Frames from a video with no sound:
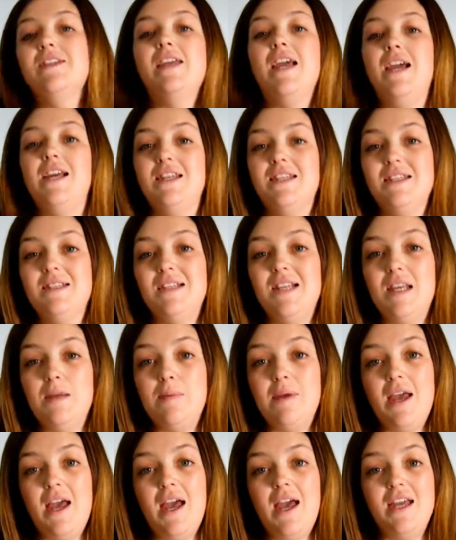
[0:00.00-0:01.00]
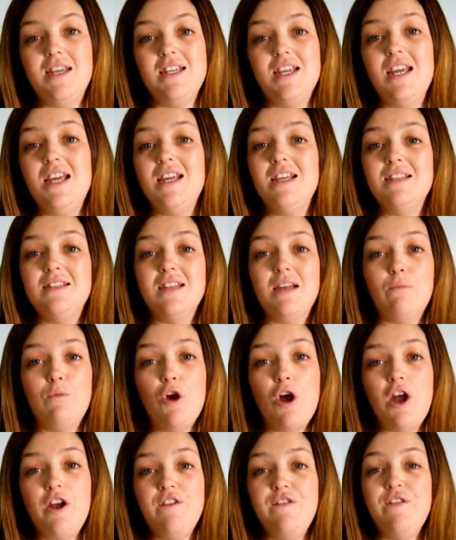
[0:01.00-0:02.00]
getting the Sleepyhead. It is
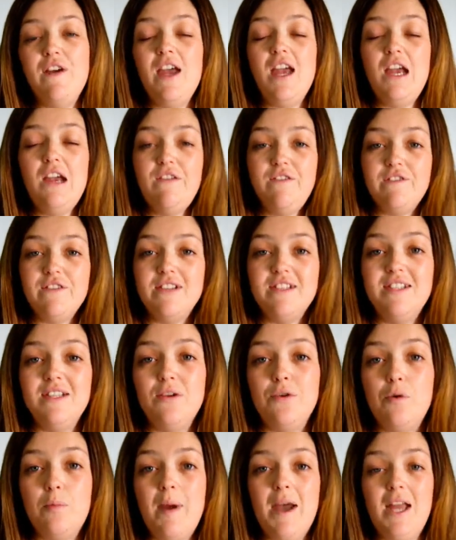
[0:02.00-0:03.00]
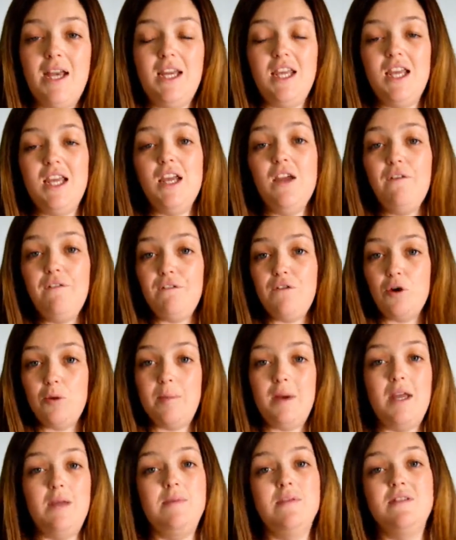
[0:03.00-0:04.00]
worth every single penny if your
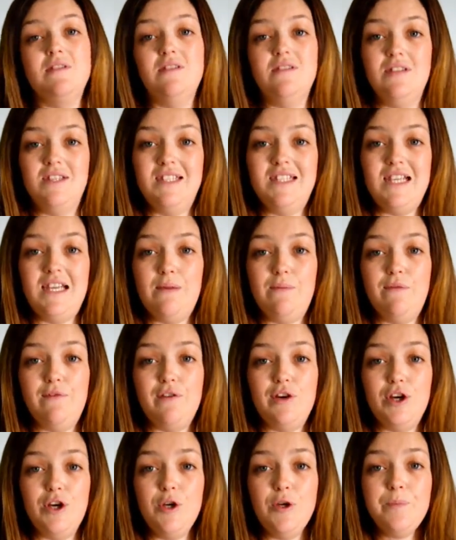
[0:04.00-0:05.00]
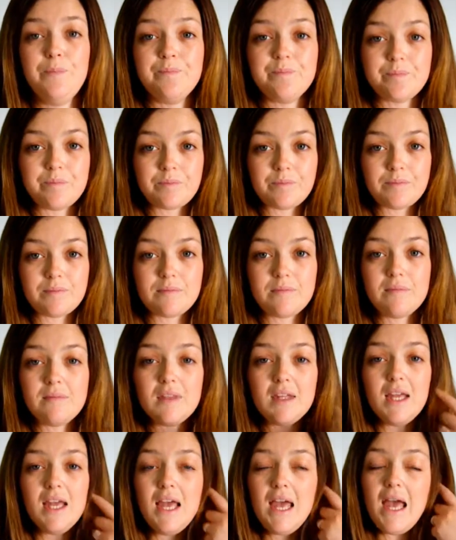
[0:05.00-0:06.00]
baby is going to sleep through.
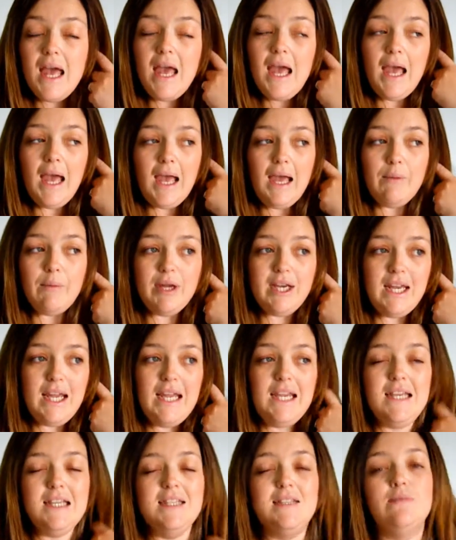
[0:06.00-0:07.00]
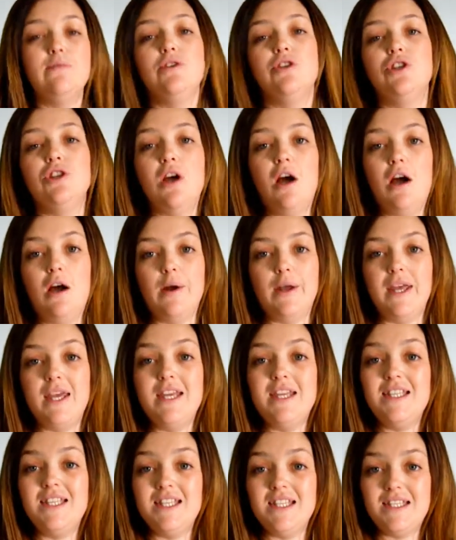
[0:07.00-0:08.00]
When Ellis was young,
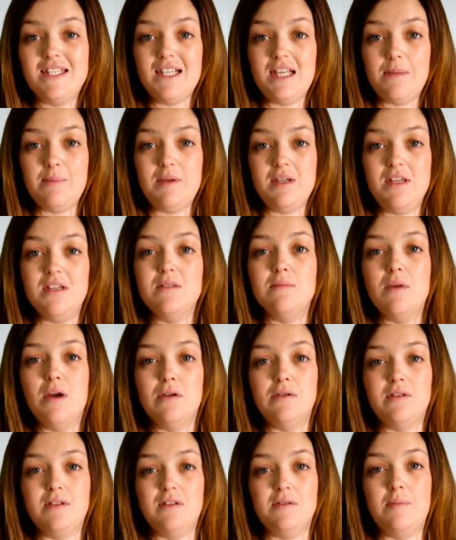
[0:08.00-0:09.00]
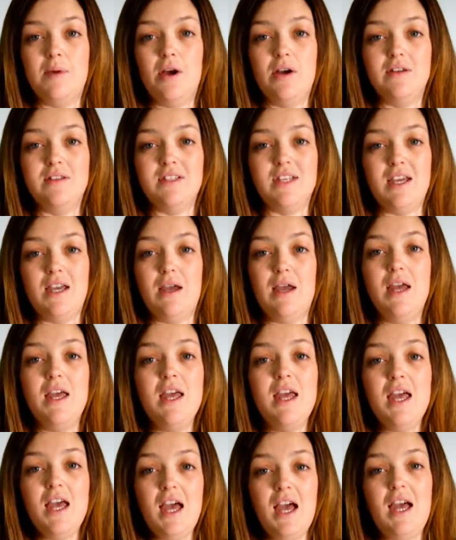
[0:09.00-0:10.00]
he did sleep in his Moses basket
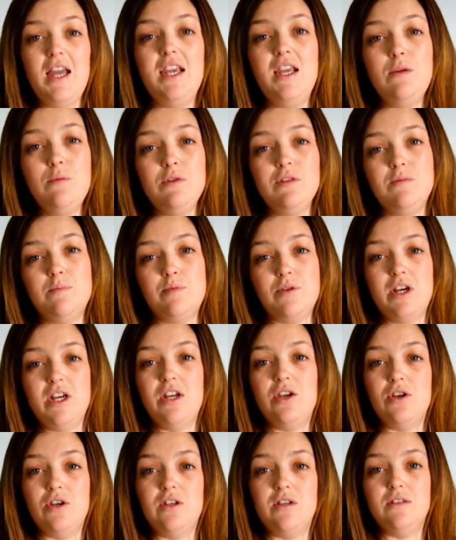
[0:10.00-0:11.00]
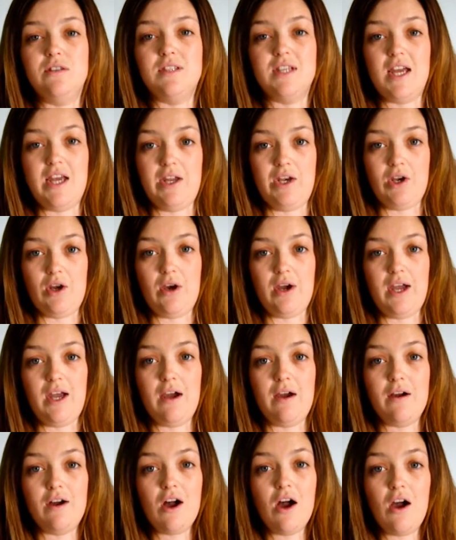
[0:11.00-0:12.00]
and he was pretty good at night,
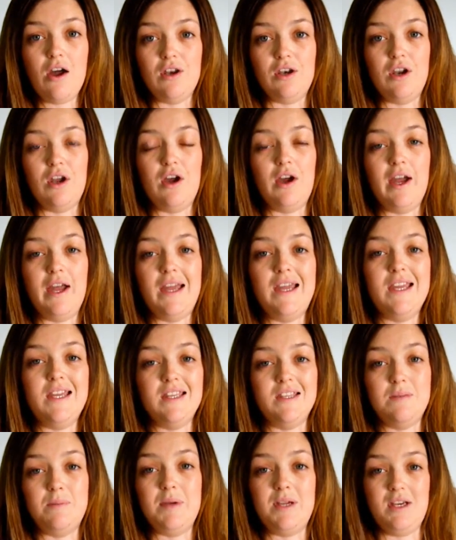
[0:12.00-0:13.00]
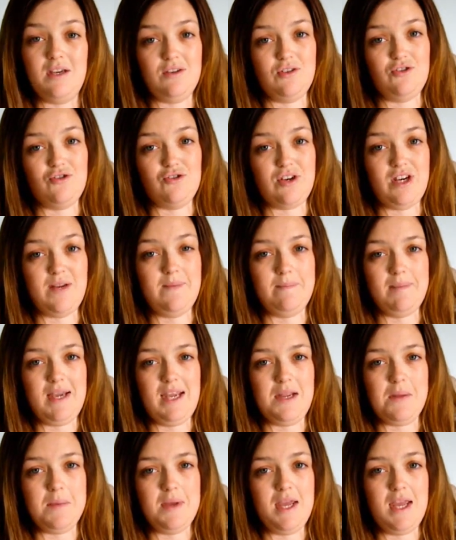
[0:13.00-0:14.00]
I can't lie. He has been a dream
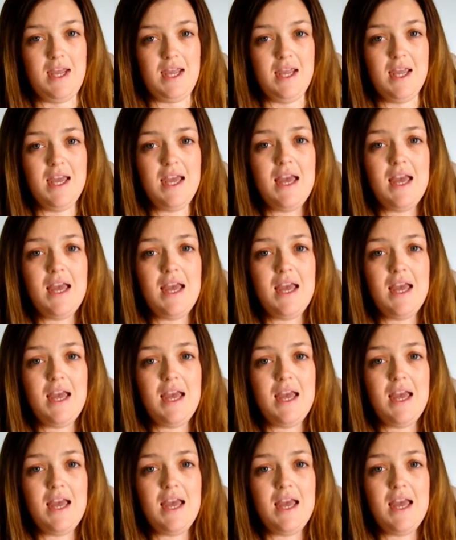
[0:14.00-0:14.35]
baby